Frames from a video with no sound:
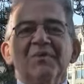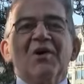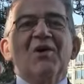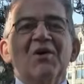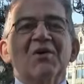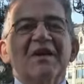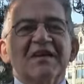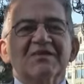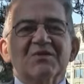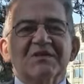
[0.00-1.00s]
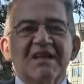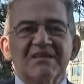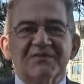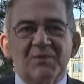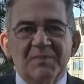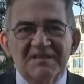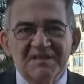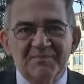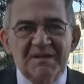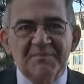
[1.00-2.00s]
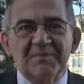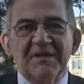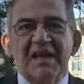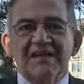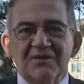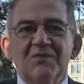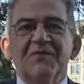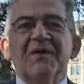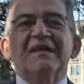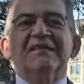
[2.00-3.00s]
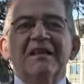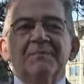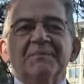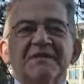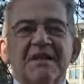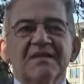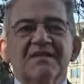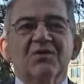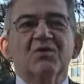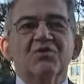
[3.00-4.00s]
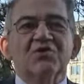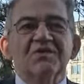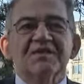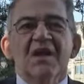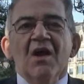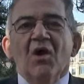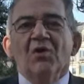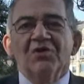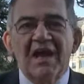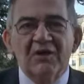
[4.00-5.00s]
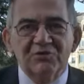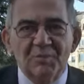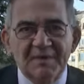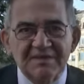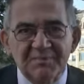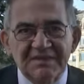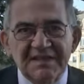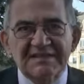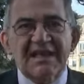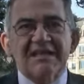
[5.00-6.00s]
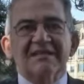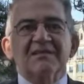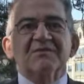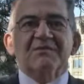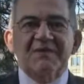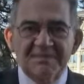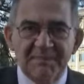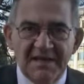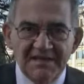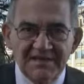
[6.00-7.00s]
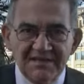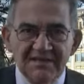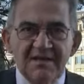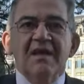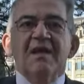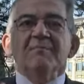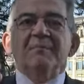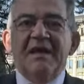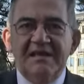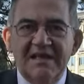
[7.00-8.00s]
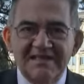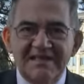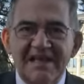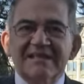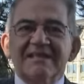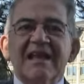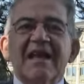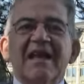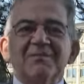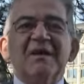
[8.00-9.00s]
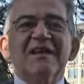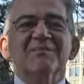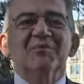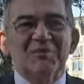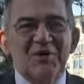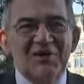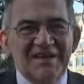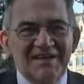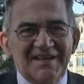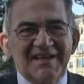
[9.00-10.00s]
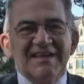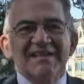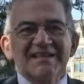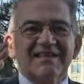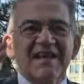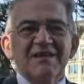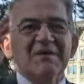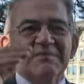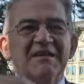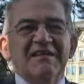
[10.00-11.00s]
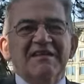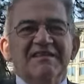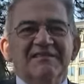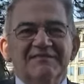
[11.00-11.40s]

the blog where successful business people like you find tips and solutions on how to better protect assets with Swiss banks, pay less tax, and make more money. Stay with me.